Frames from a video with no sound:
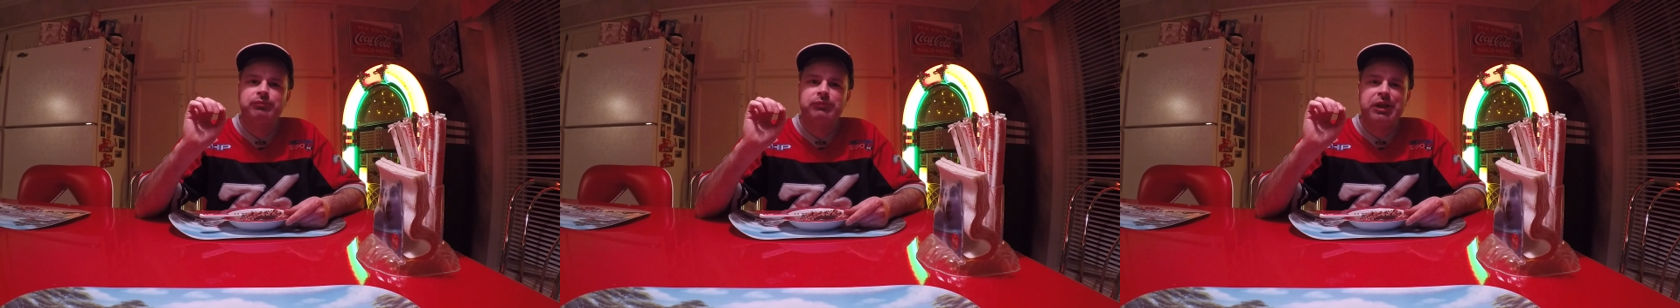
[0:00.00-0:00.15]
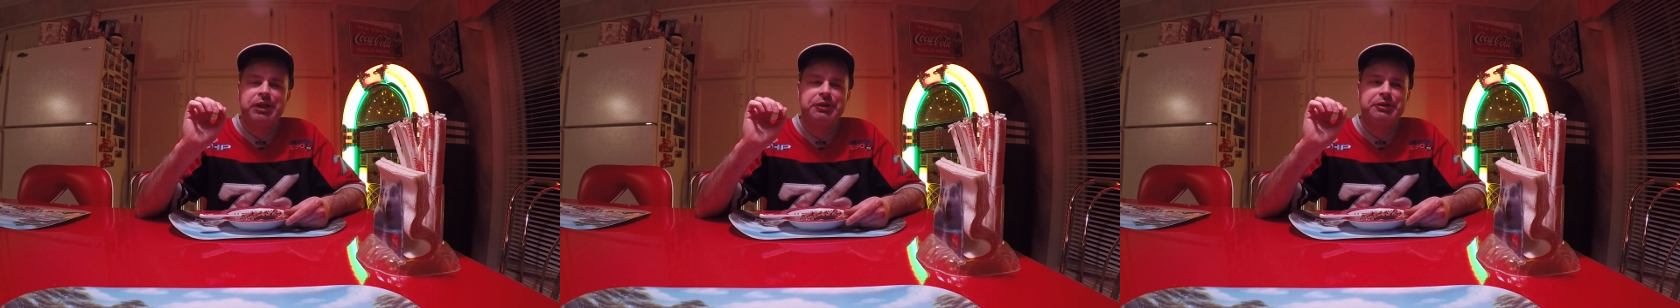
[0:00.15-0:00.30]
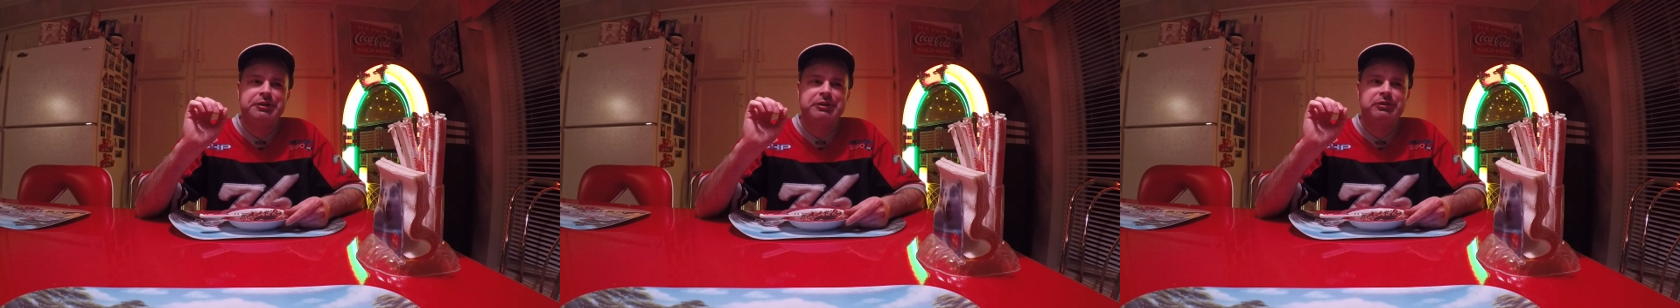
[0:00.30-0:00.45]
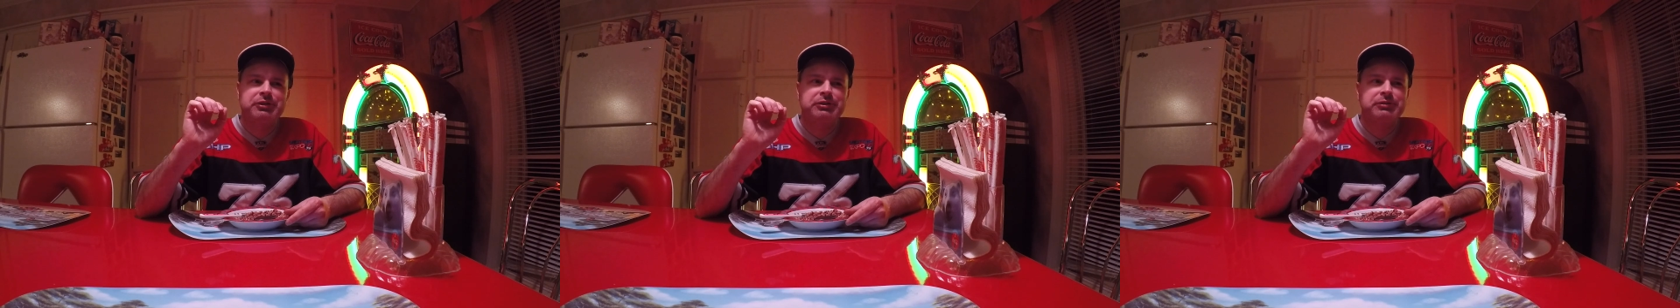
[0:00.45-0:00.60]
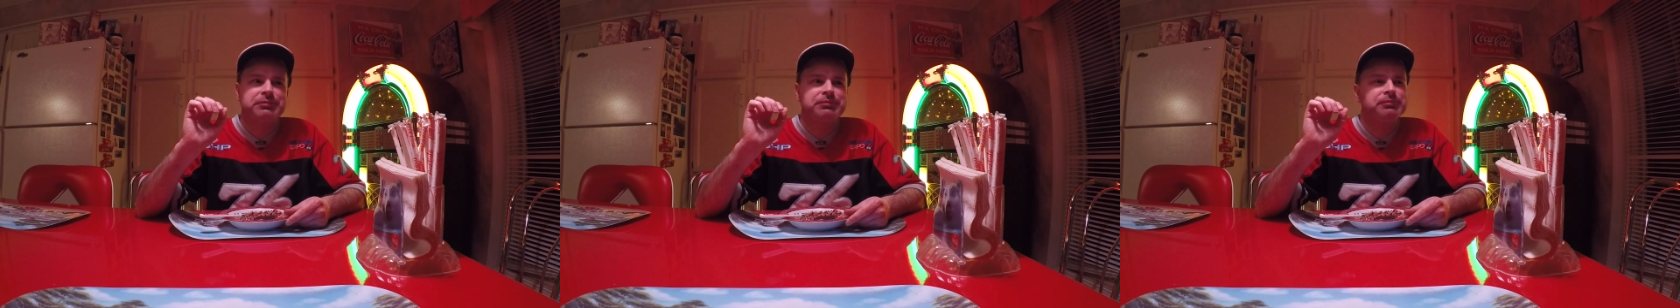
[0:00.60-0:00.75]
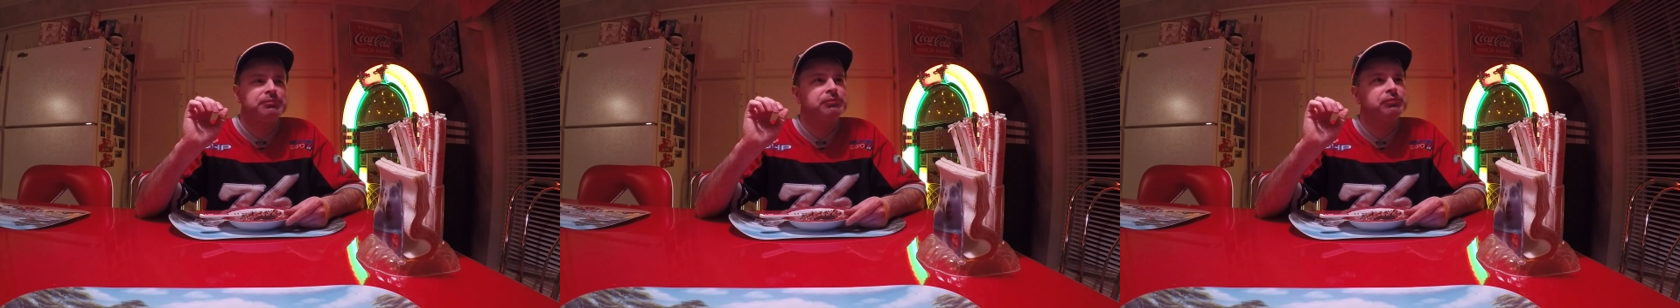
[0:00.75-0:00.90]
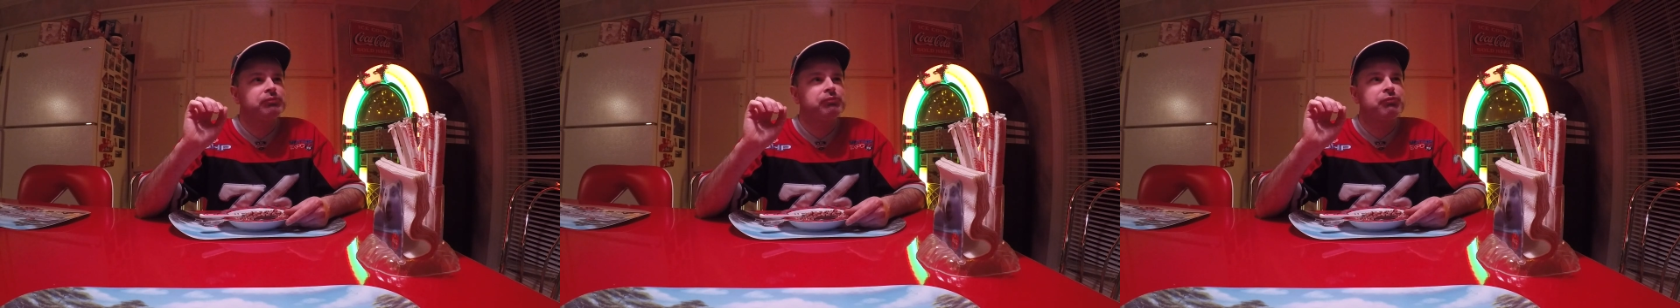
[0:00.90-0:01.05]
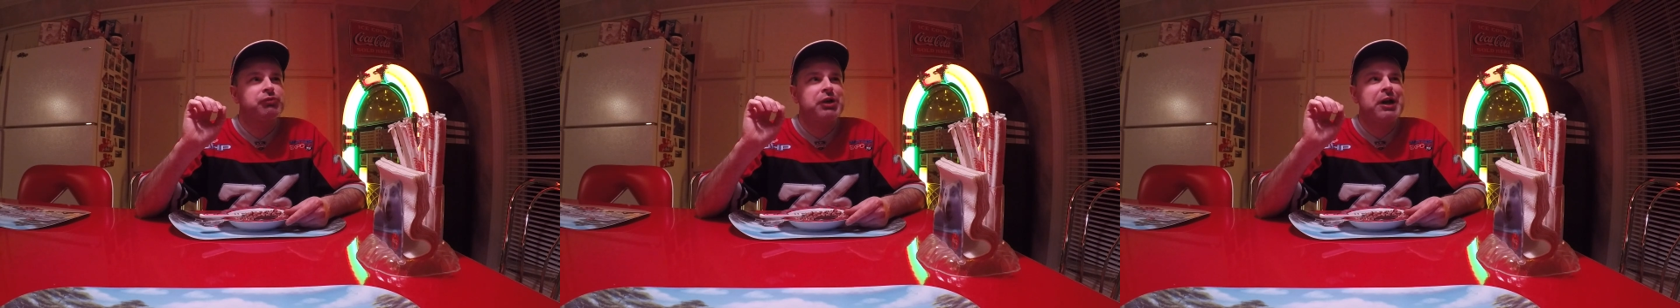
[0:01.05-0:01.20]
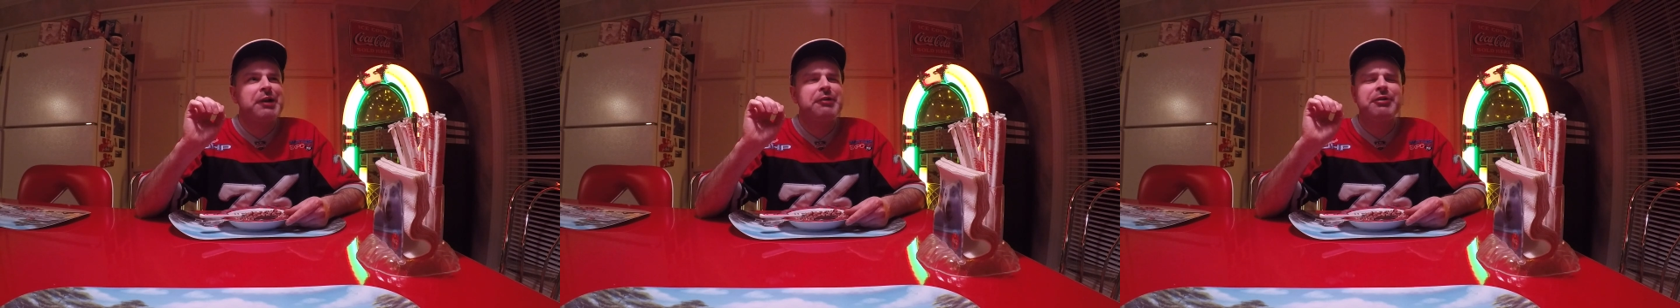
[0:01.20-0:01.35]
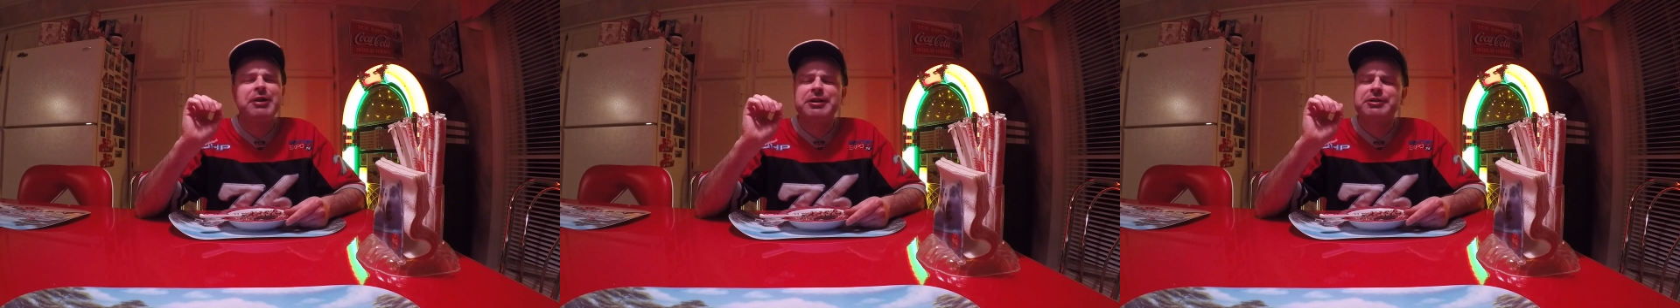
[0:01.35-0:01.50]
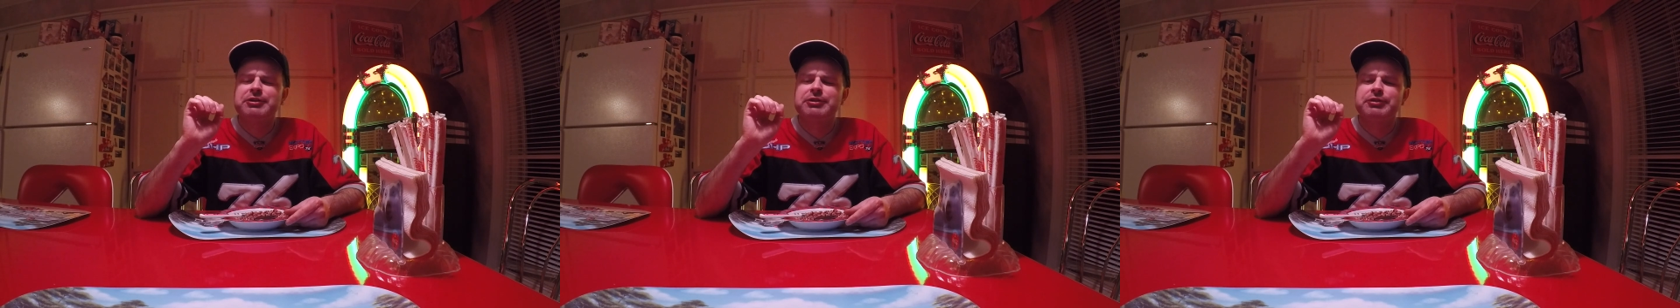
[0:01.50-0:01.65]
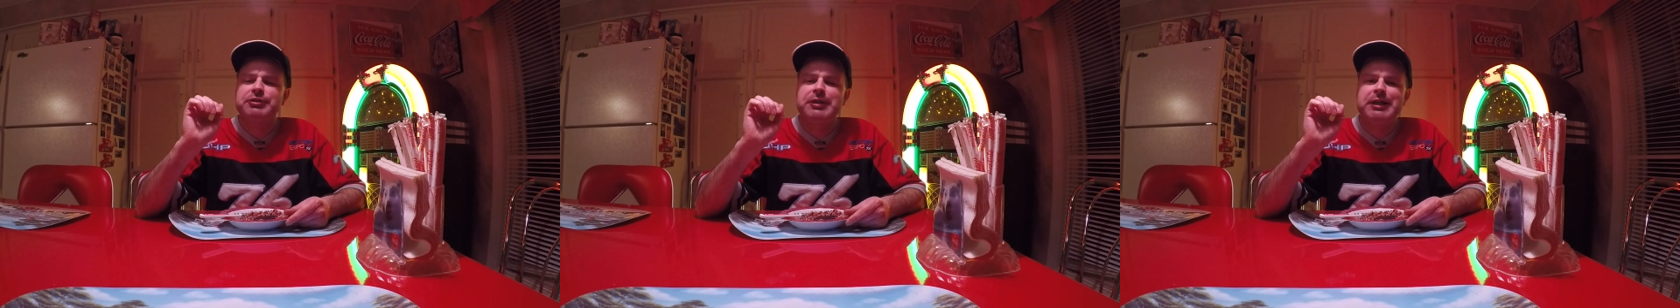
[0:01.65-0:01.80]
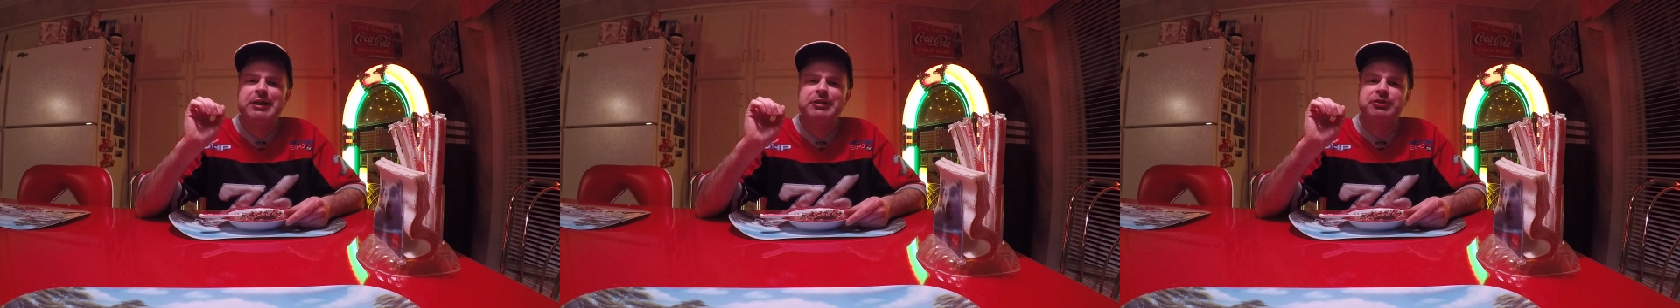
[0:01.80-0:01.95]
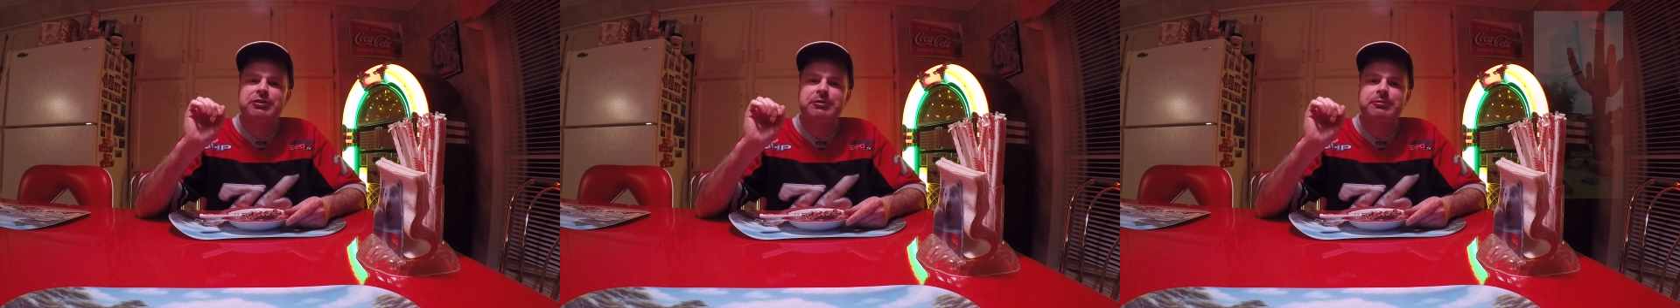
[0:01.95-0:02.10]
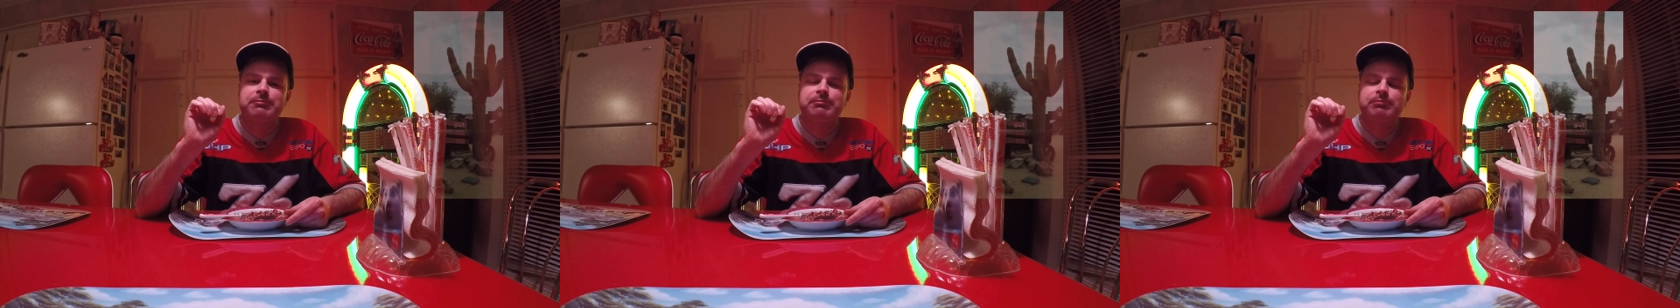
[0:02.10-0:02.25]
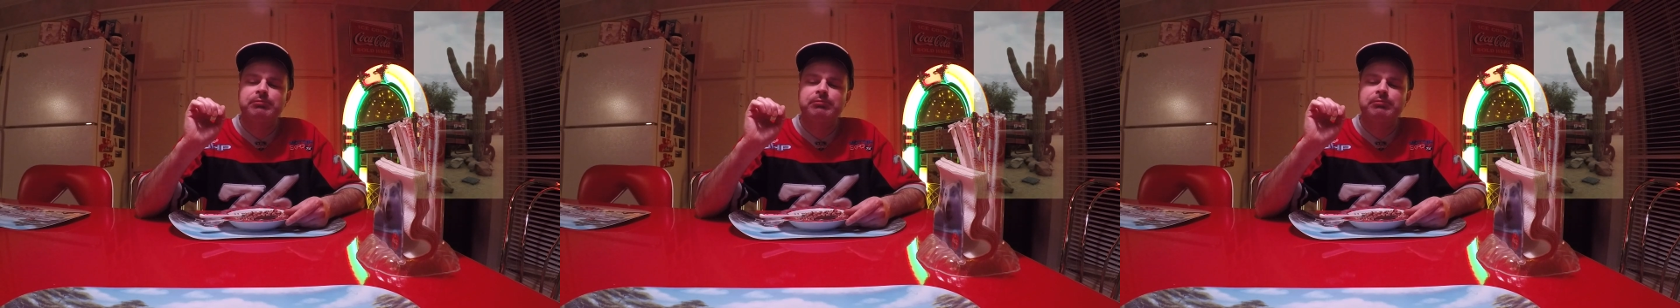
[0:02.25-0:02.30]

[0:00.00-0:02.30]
and it's dry like the desert.